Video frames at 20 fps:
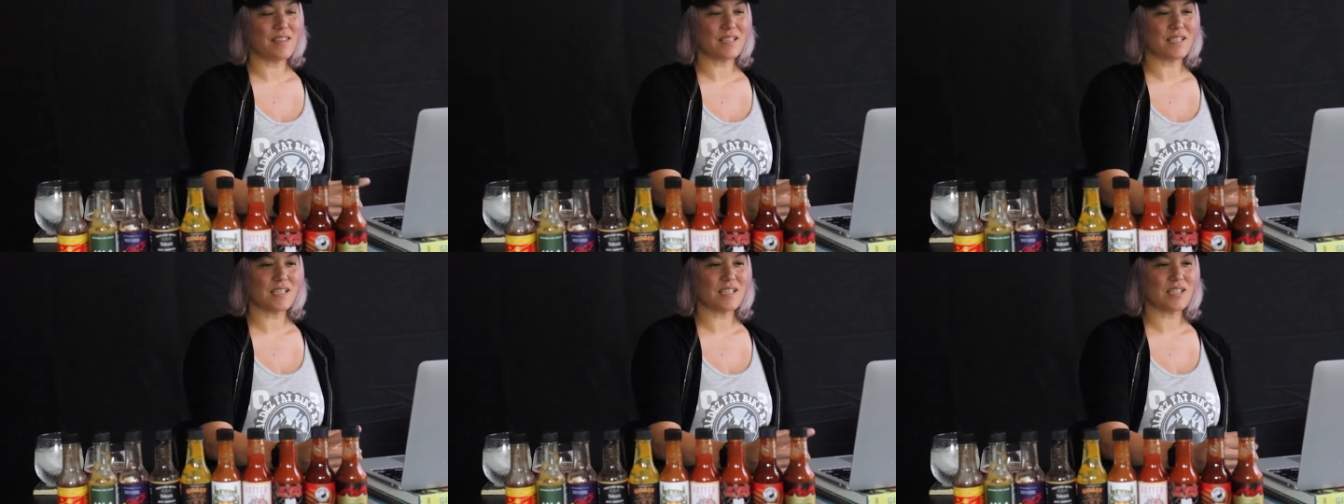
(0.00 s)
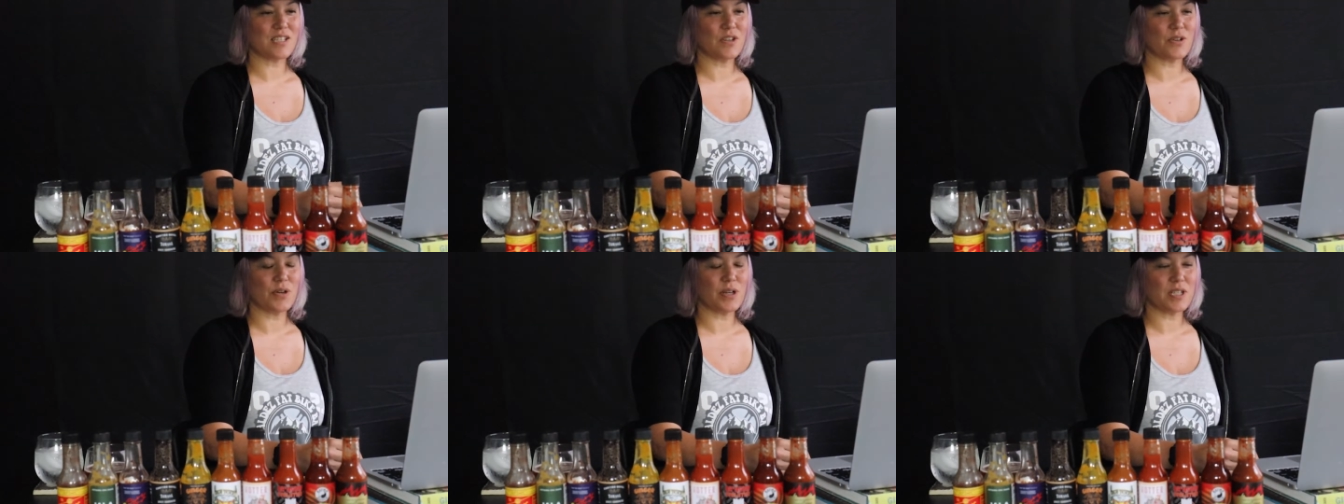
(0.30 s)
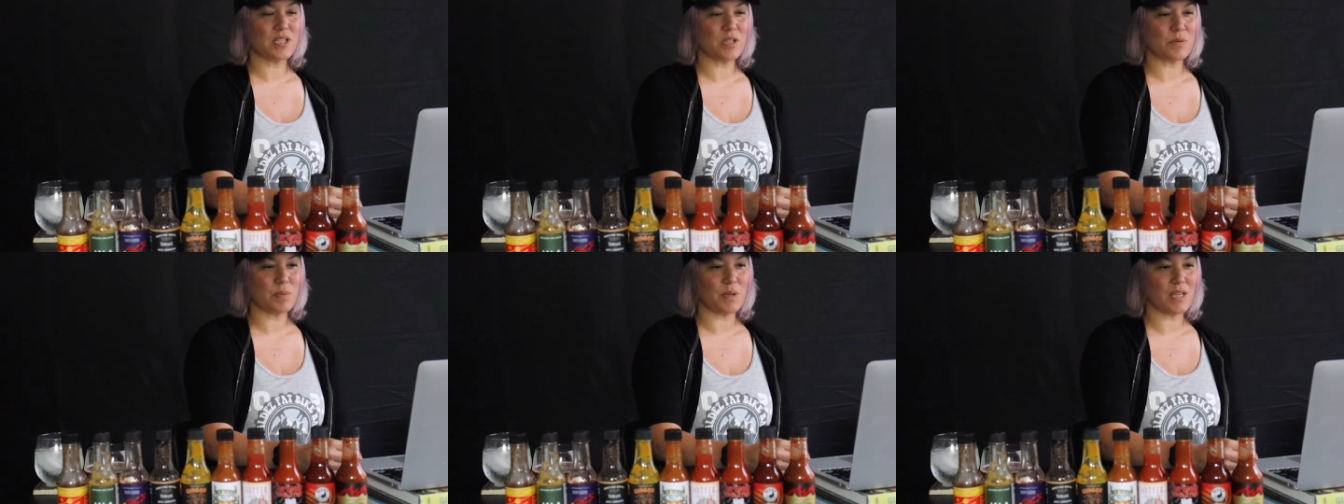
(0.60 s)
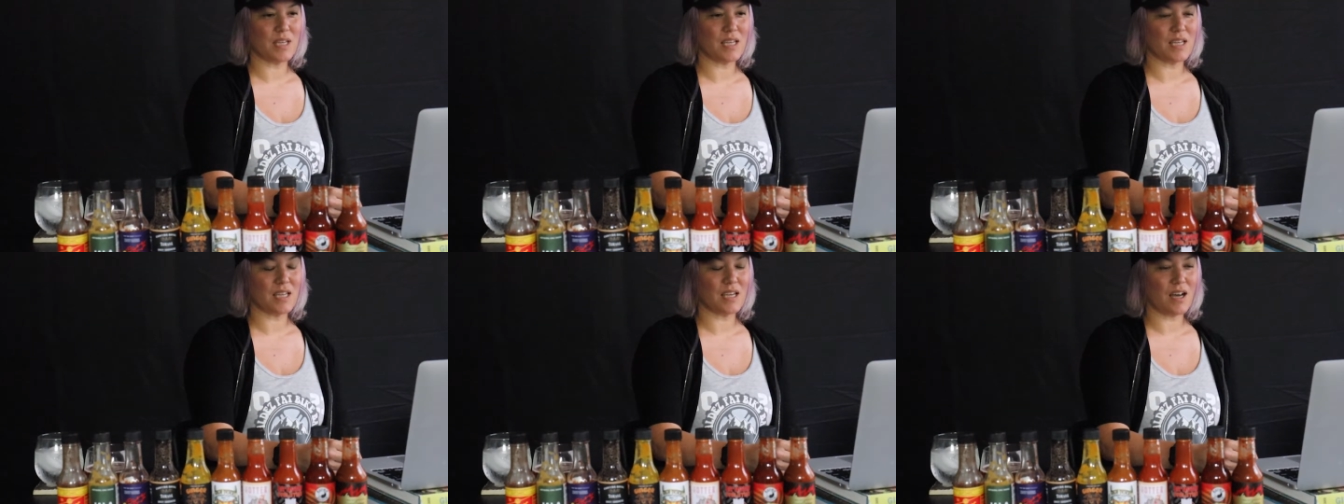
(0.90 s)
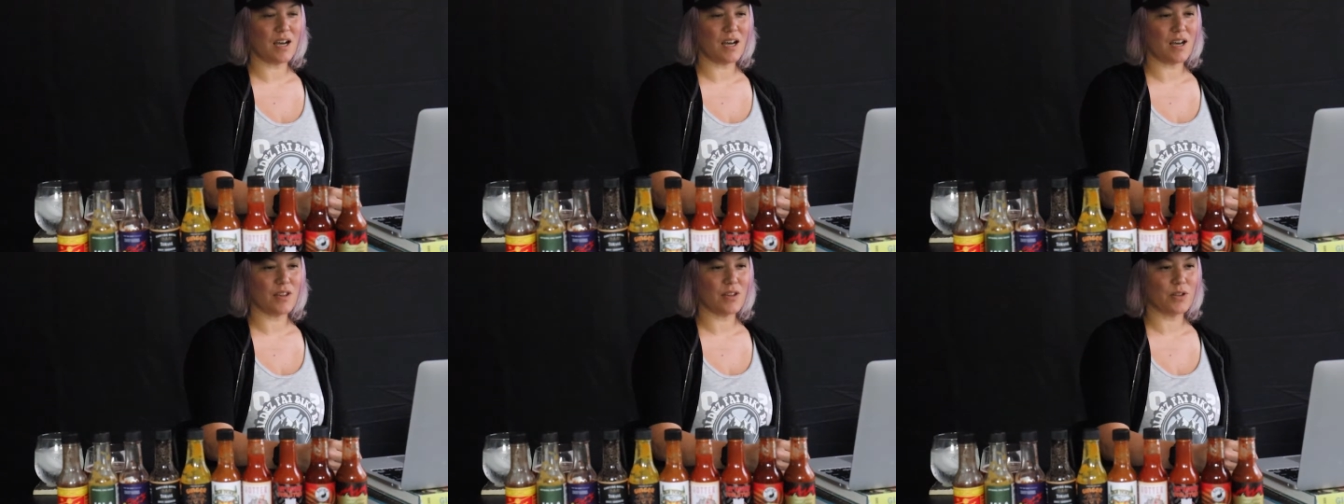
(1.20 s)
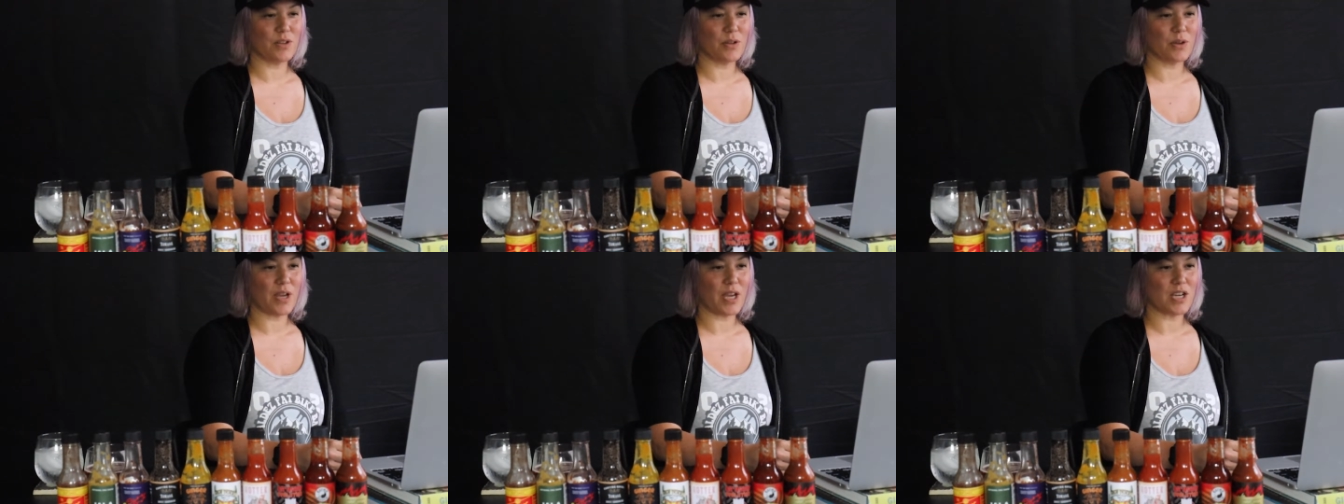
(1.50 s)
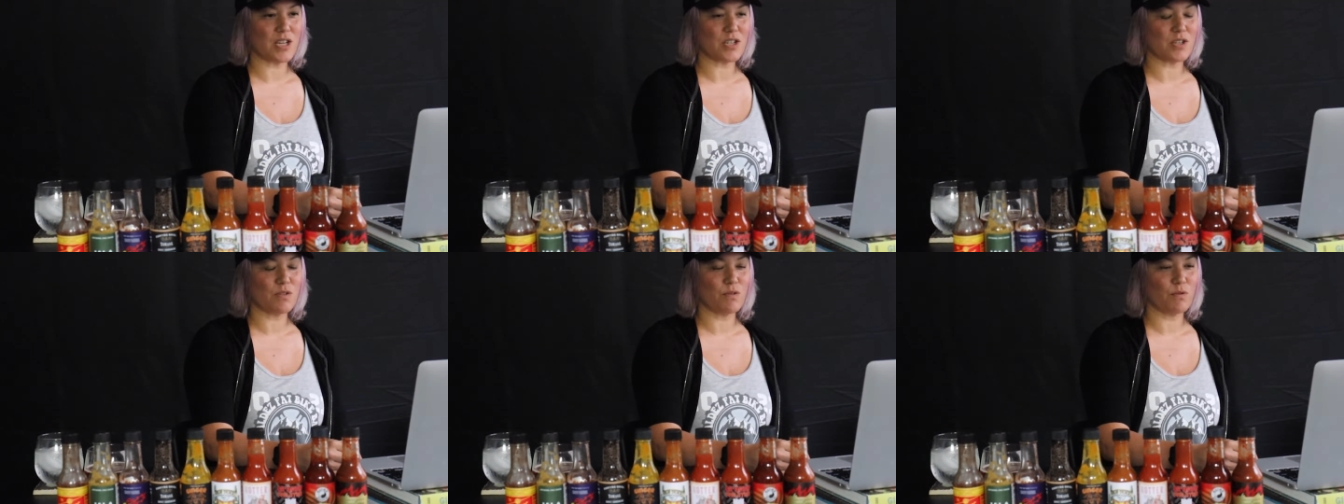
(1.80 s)
And this is going to be uh, the
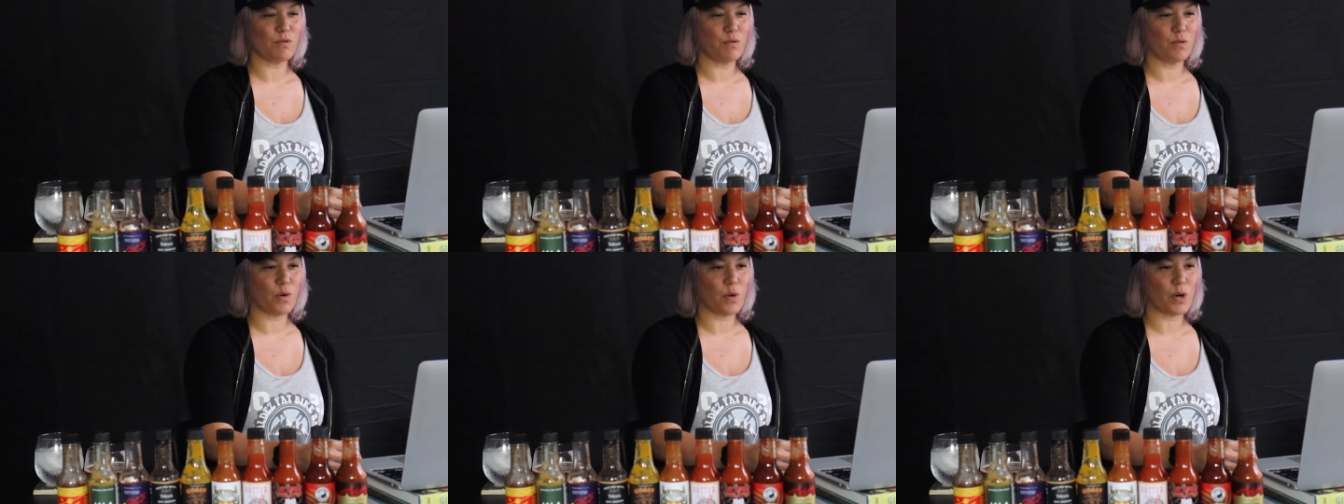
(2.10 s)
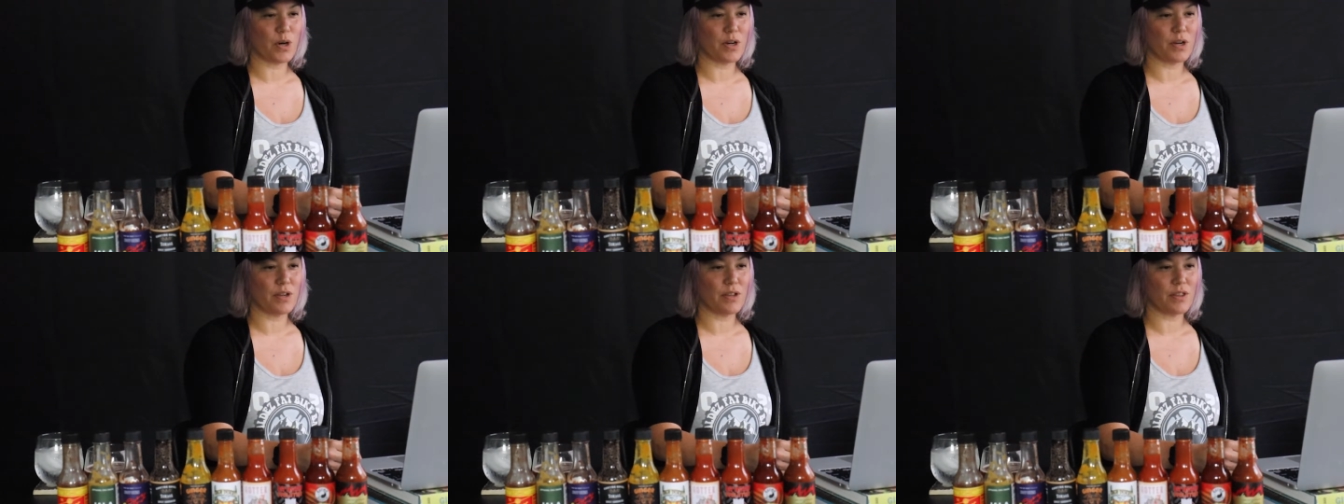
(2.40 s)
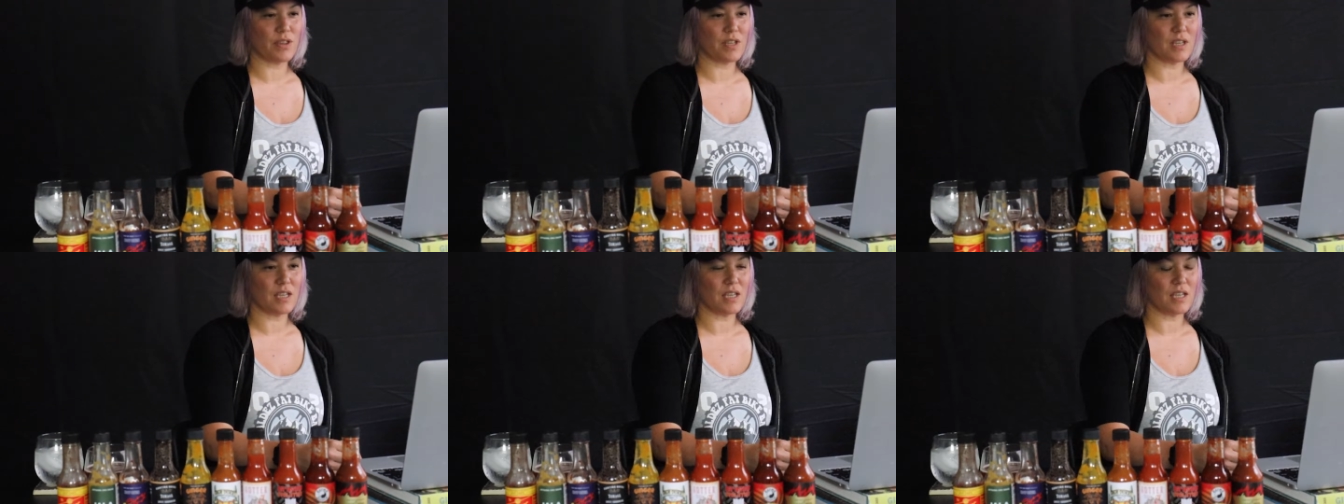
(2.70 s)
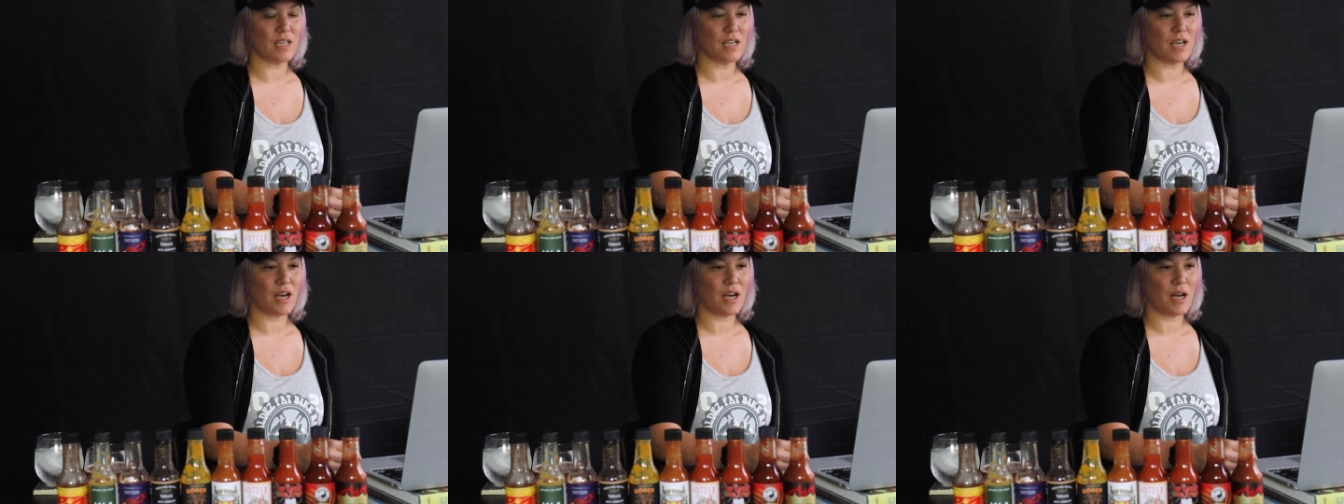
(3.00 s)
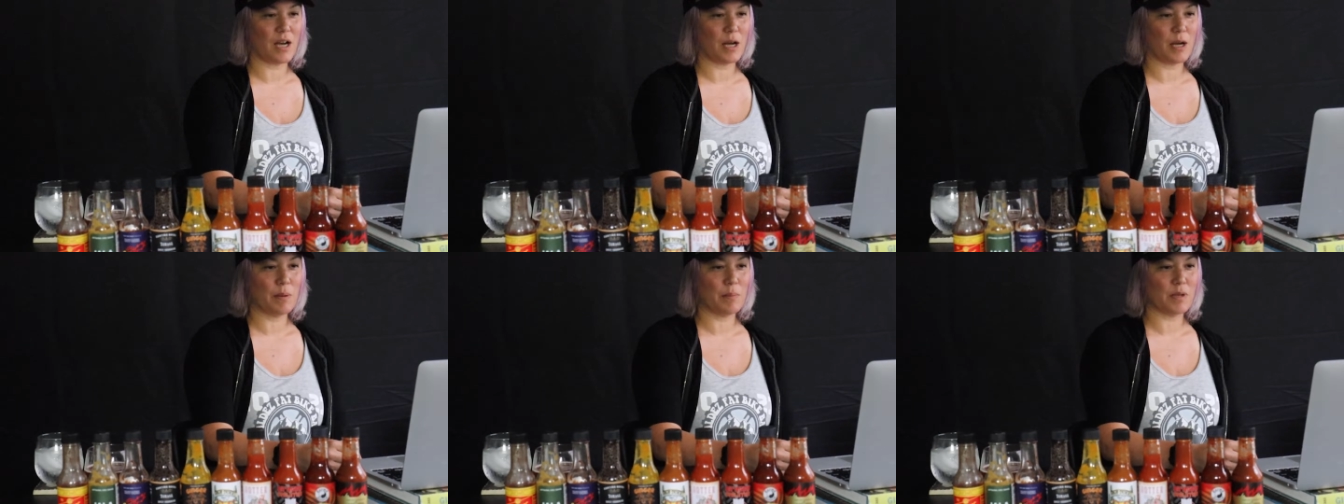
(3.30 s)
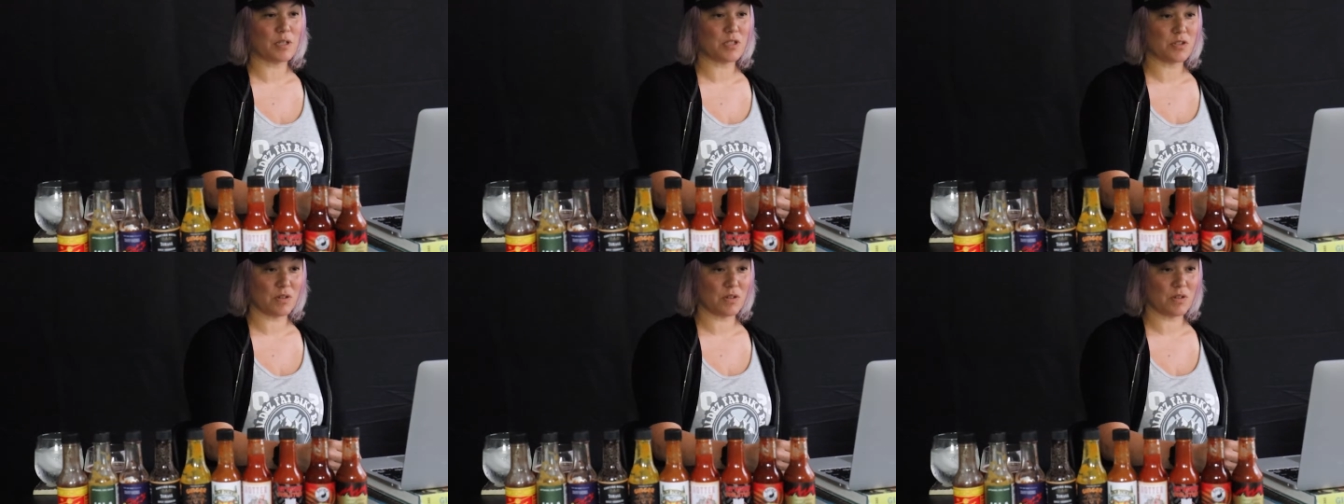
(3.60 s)
location for the um,